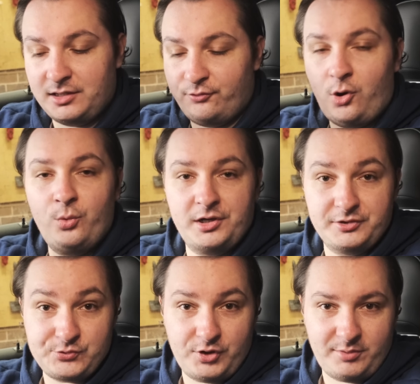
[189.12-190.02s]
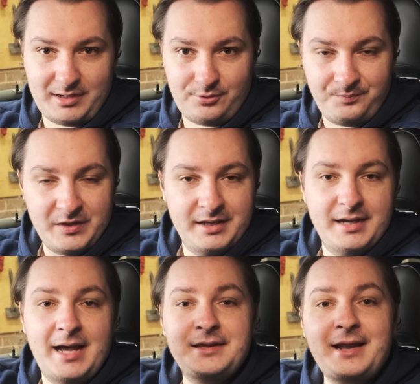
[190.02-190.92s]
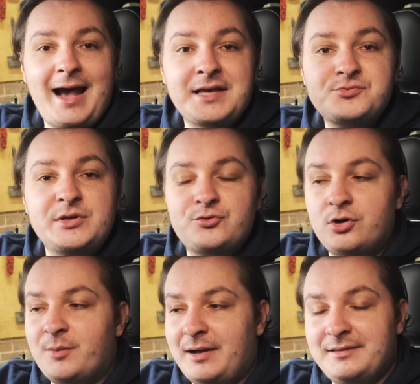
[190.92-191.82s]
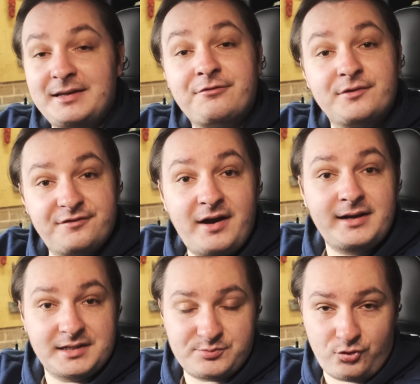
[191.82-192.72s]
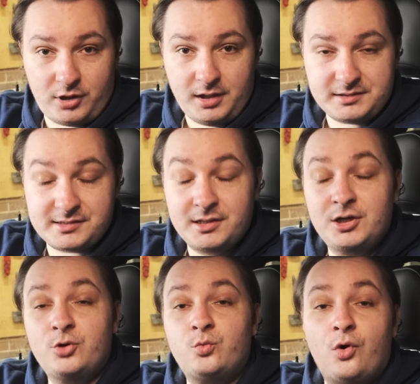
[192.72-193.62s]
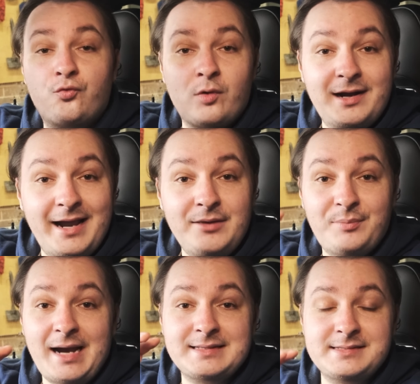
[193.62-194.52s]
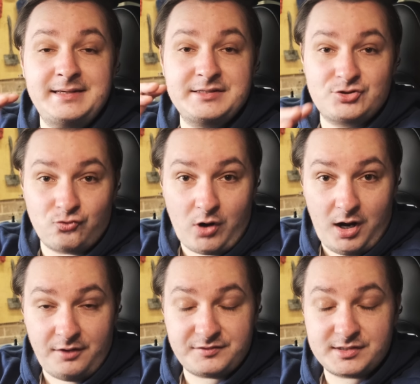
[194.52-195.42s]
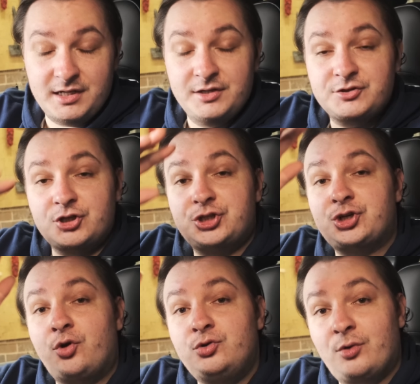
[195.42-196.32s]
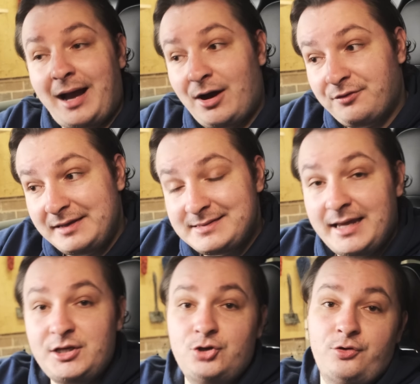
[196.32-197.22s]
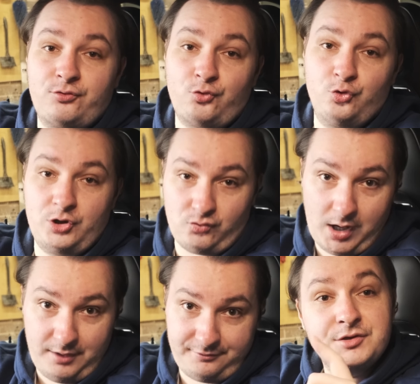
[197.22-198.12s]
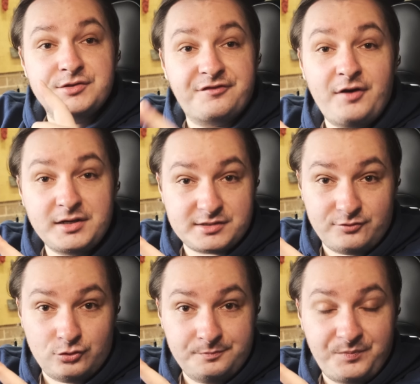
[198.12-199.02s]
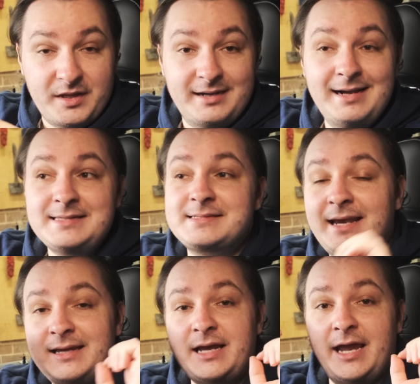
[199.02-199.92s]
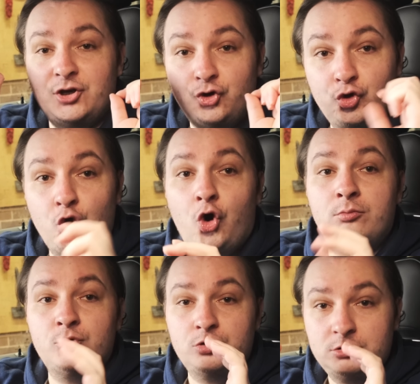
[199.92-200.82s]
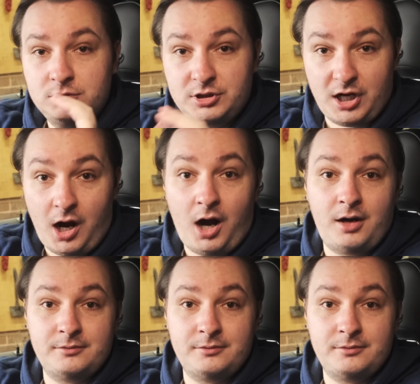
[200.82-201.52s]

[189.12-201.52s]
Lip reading: of what we're going to talk about. And then as we talk about the different finance products, we'll relate back to these graphs to show you how they take you through the graph. So first of all, let's take a normal car,